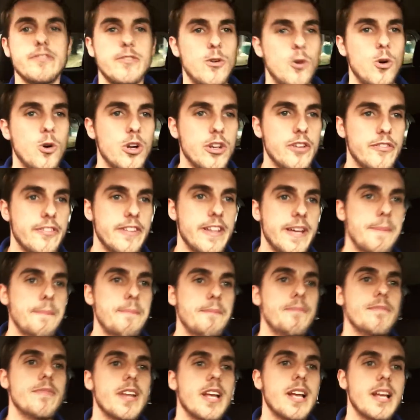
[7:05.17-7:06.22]
for all of
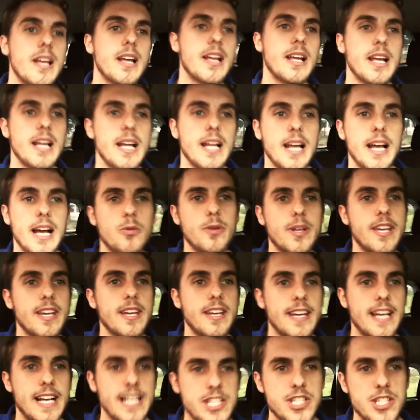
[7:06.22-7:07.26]
them. You
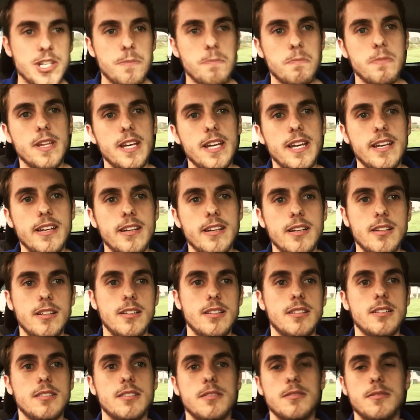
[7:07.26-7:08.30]
can catch up there.
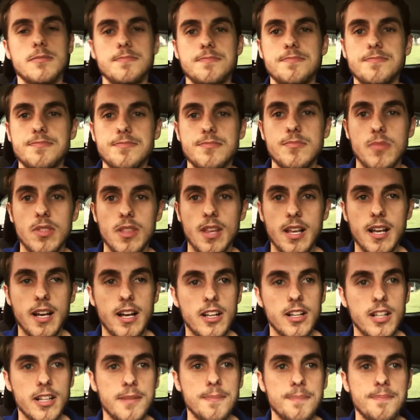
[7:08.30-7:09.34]

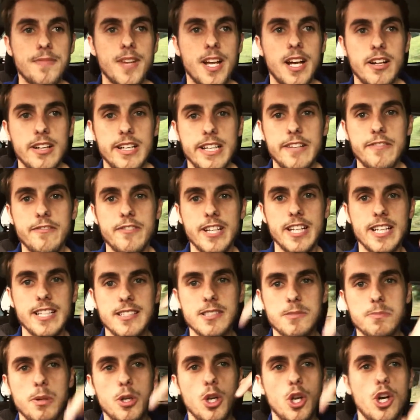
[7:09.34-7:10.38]
Um, I'll leave links
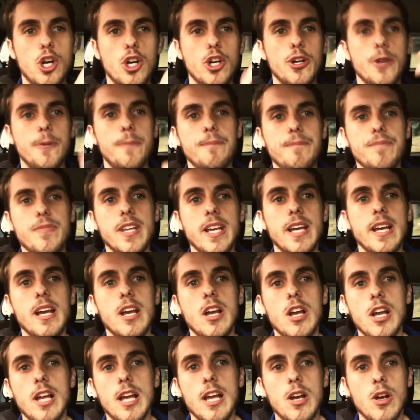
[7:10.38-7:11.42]
below.
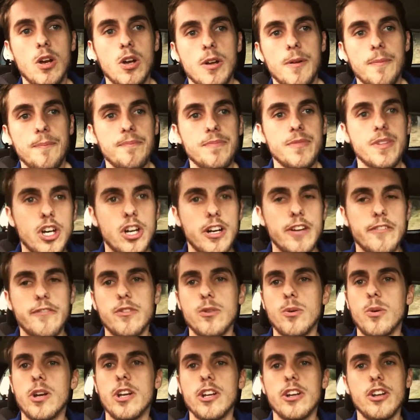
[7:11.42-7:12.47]
If
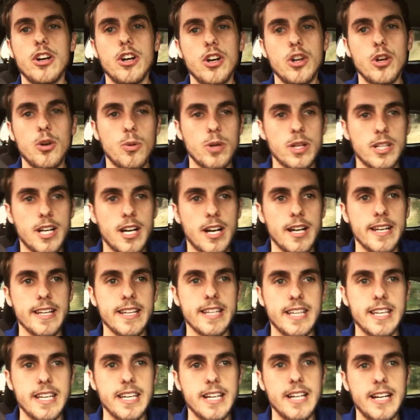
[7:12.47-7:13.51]
you want to know what kind
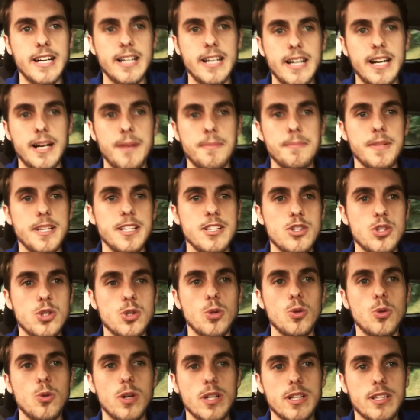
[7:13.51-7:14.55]
of gear I'm
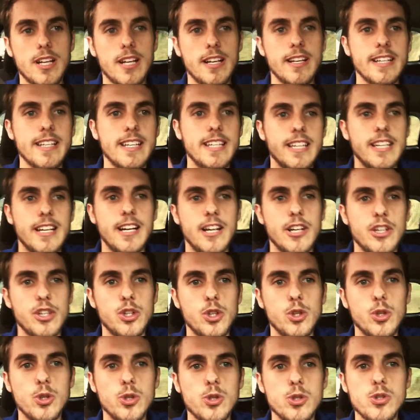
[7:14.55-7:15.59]
into, what kind of gear I
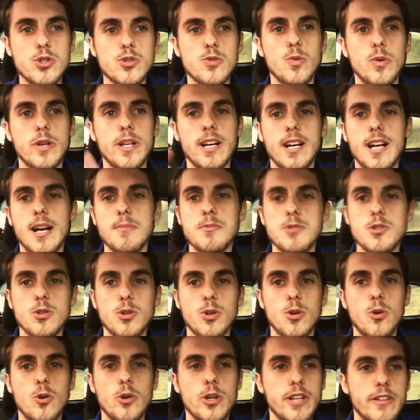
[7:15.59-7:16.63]
use when I come to
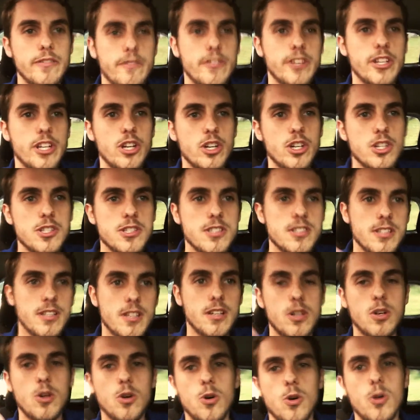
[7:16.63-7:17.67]
recording videos,
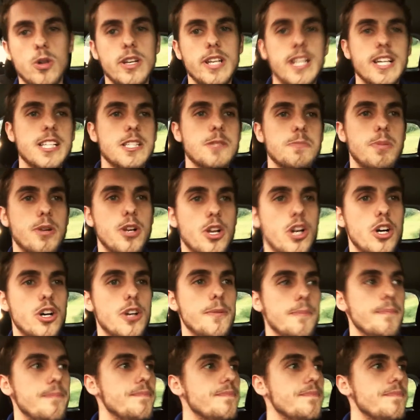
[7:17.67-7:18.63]
links below